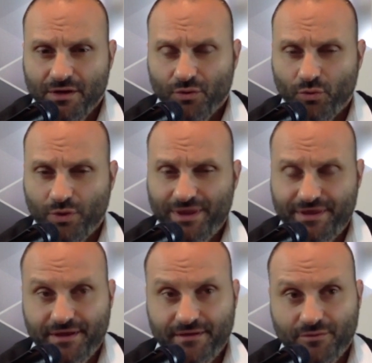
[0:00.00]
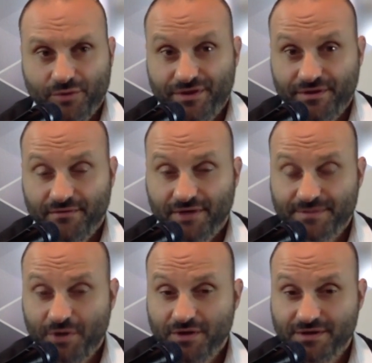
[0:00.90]
with I
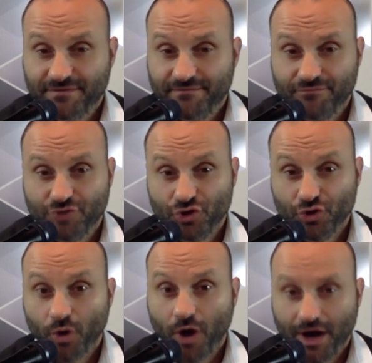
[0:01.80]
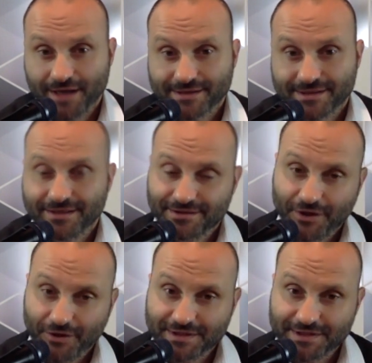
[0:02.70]
suppose new eyes,
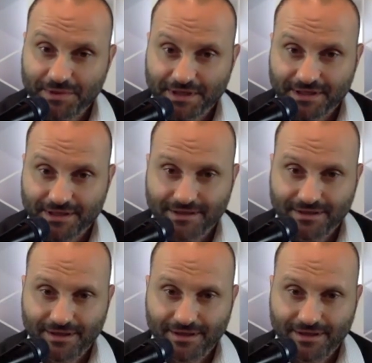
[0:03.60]
so to speak.